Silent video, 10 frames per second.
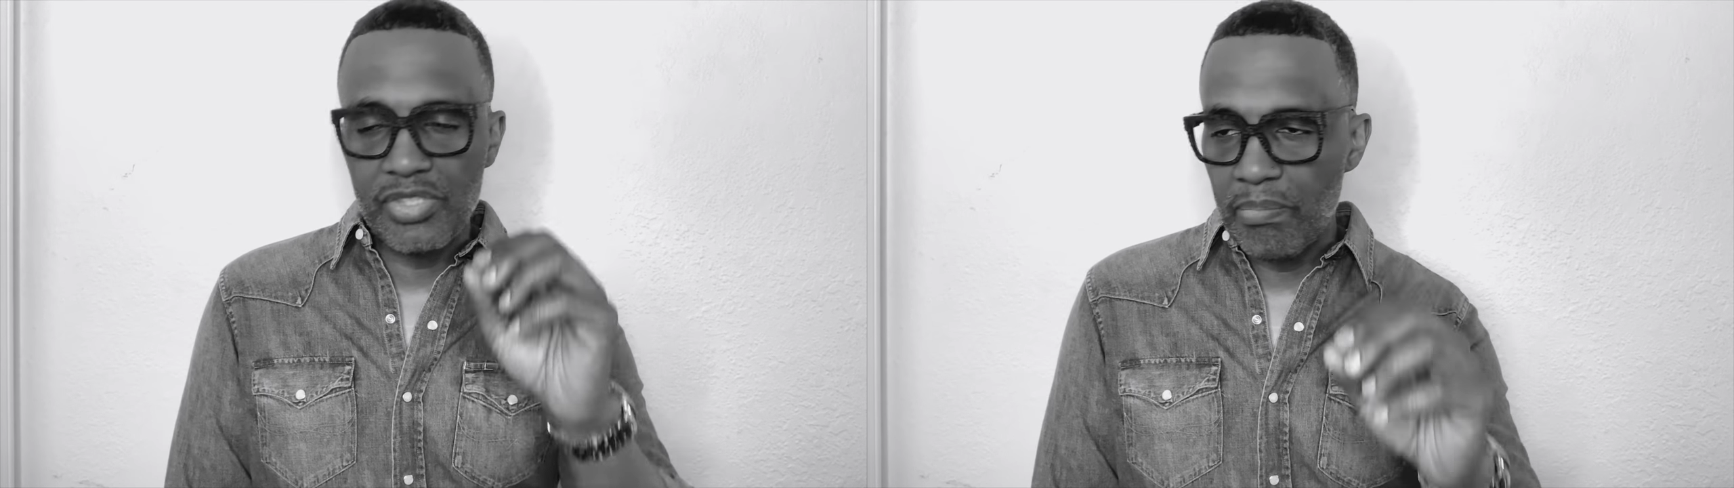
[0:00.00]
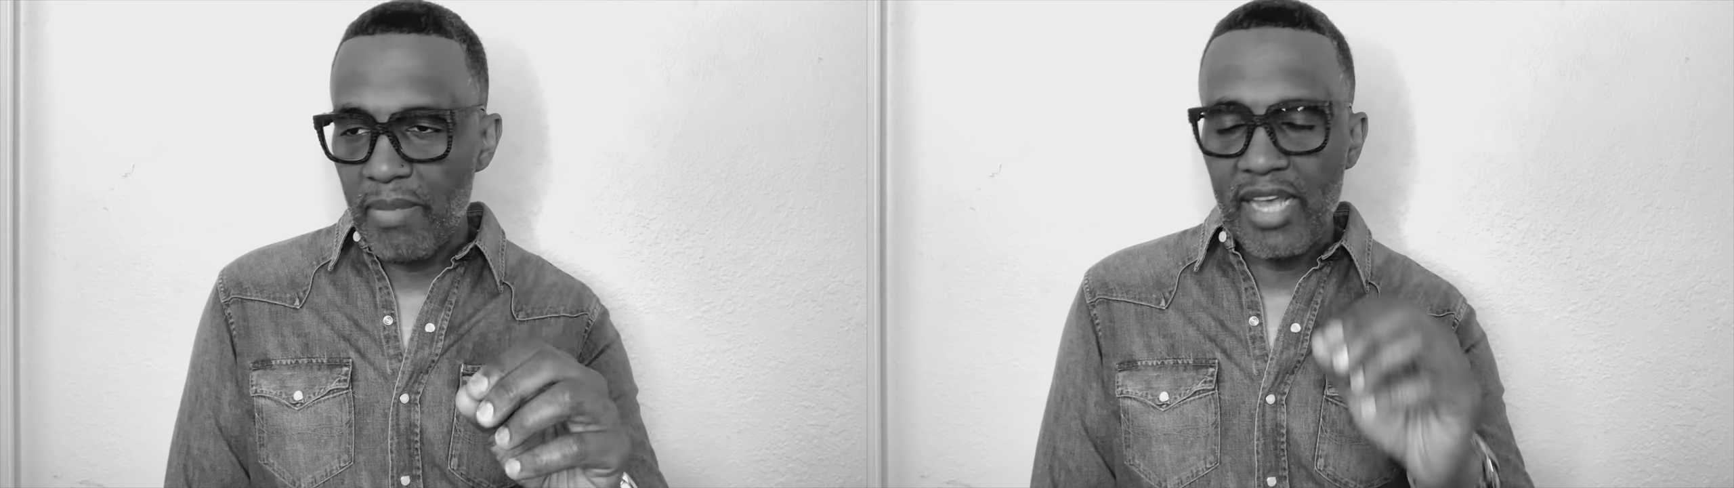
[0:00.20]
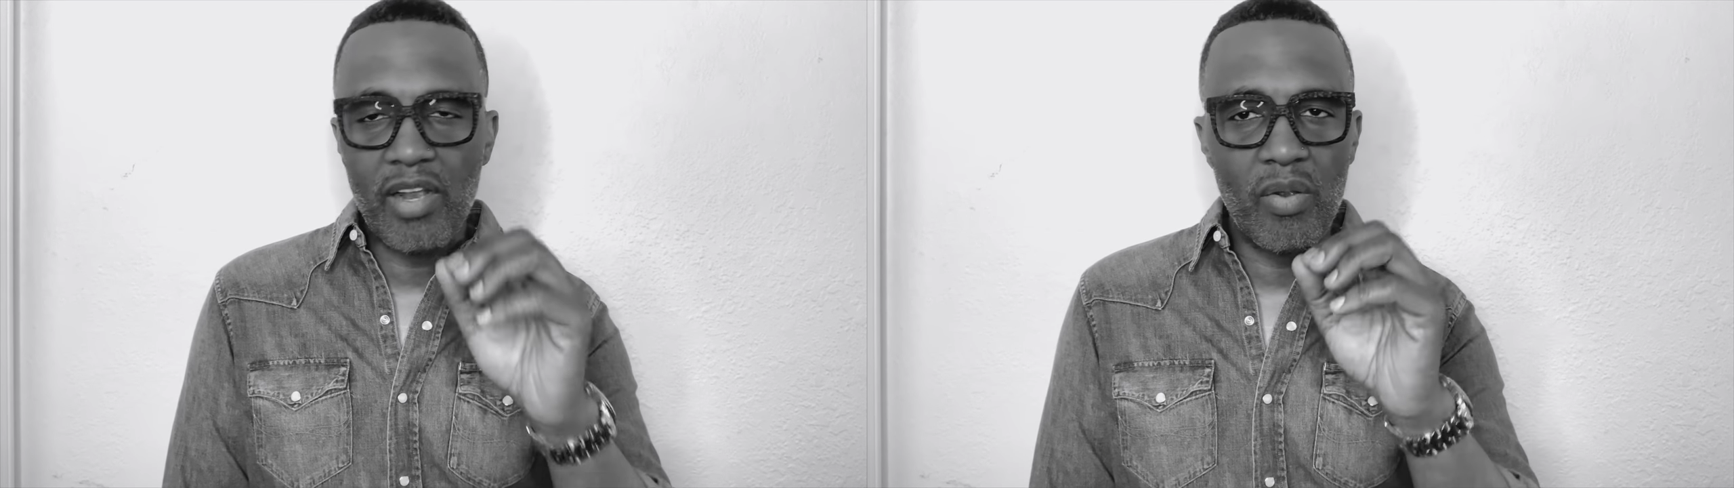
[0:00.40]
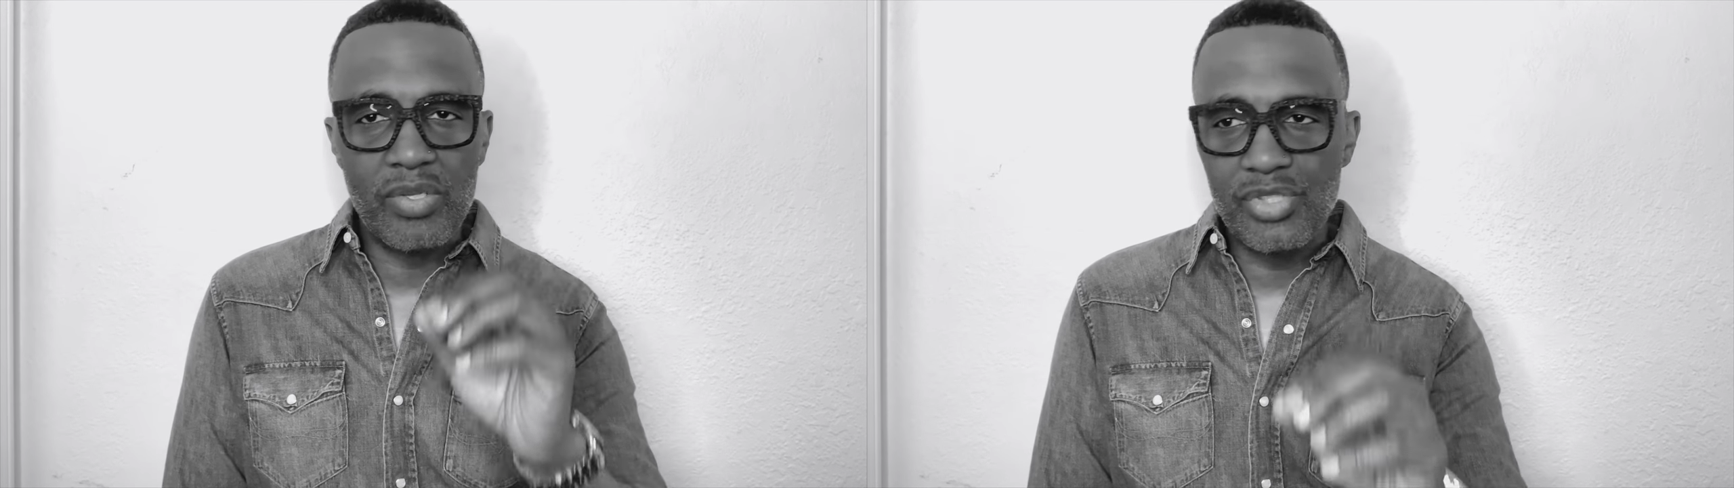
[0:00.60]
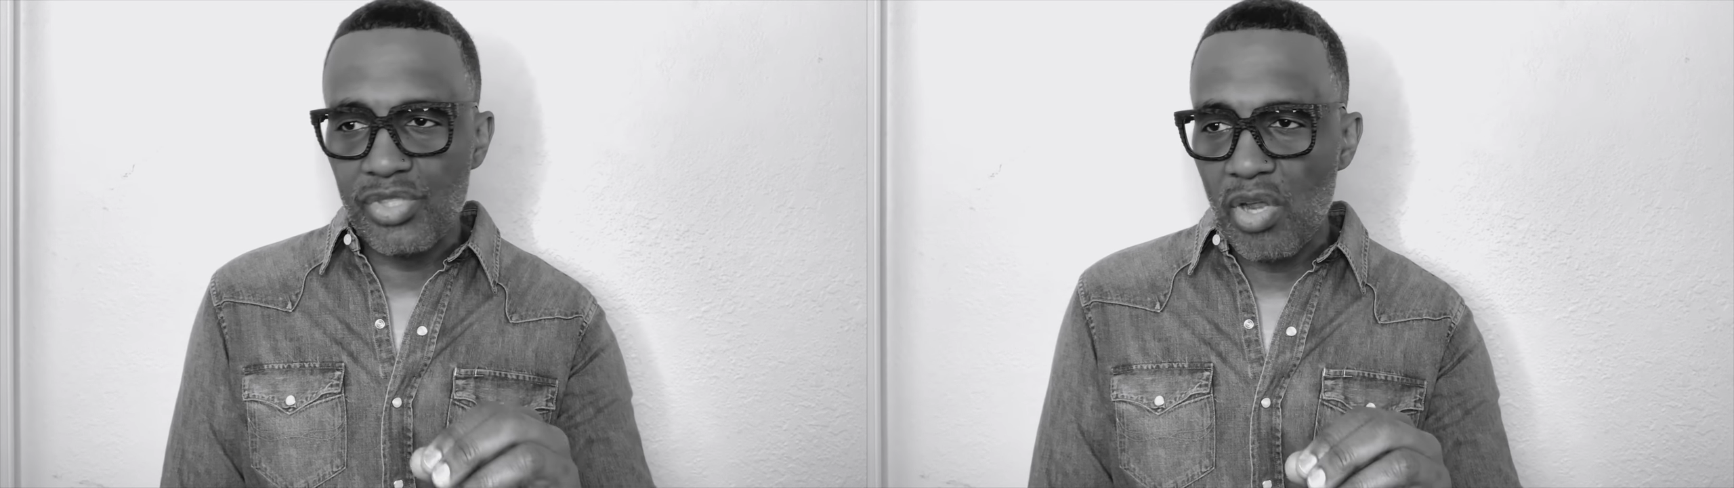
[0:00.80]
should make her
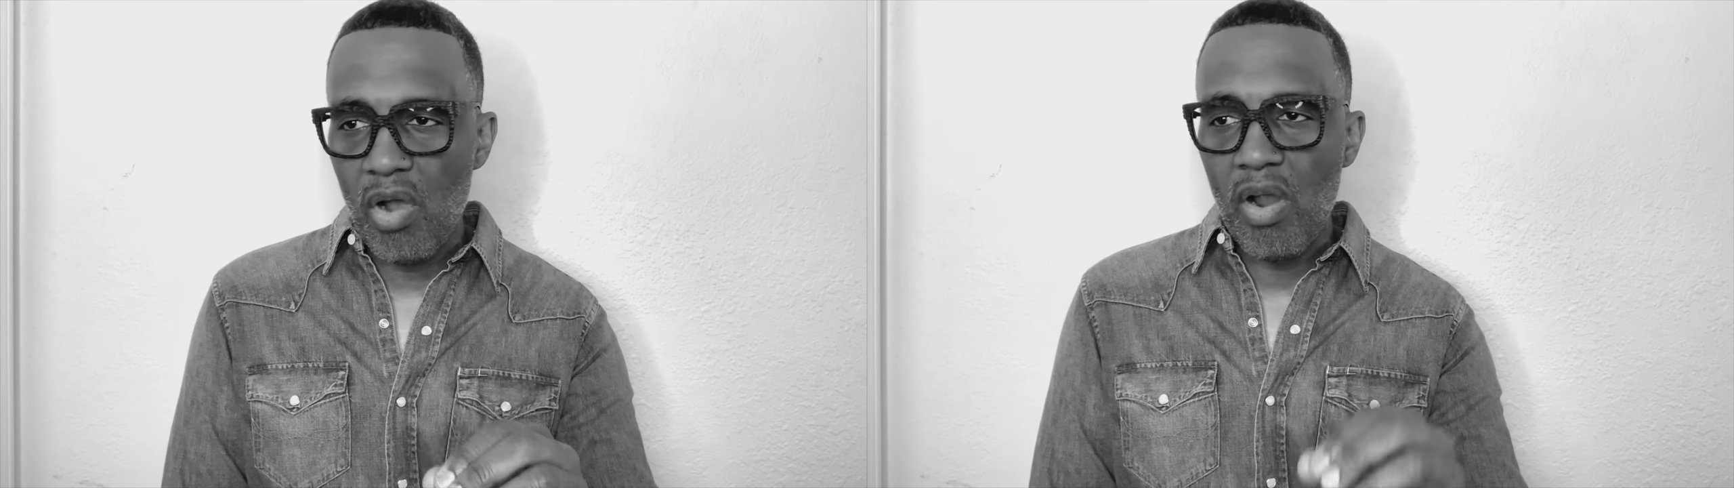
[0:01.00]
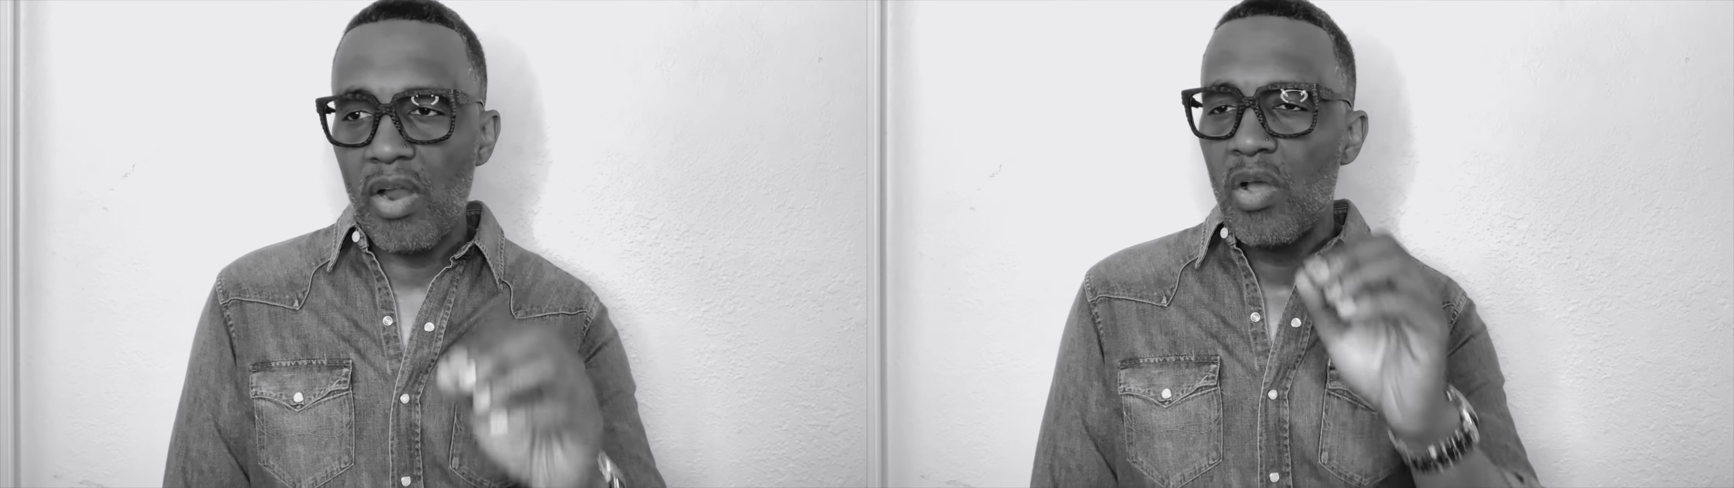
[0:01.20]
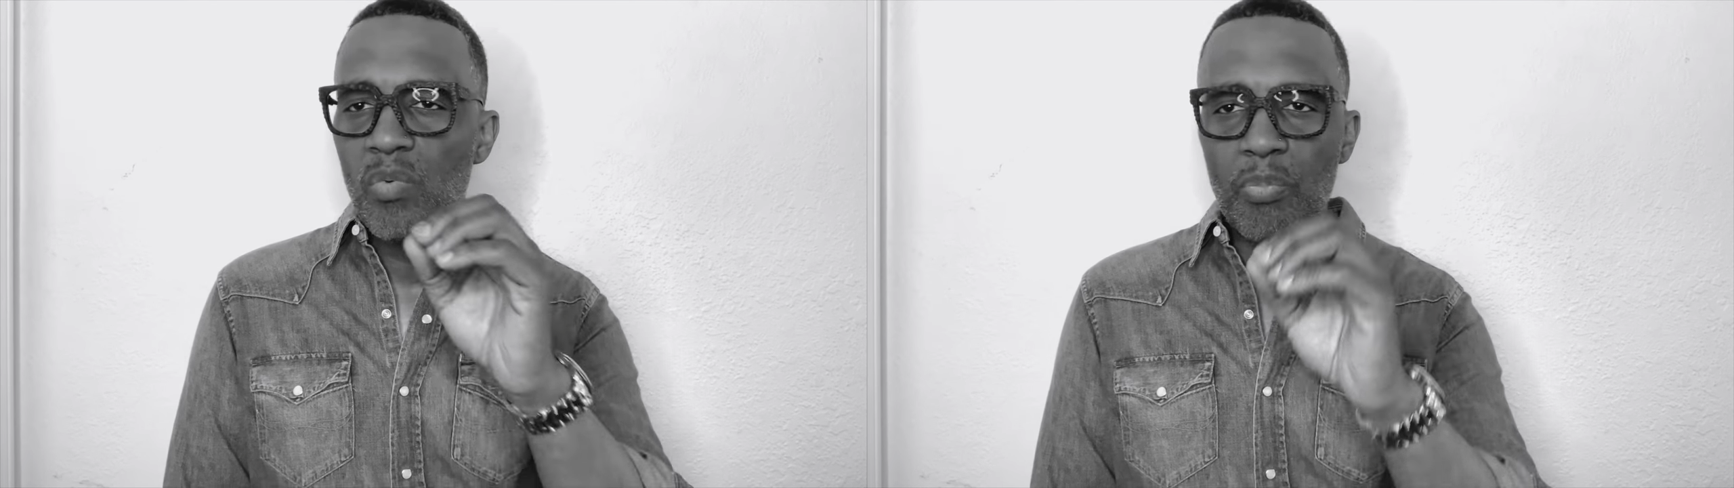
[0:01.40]
a star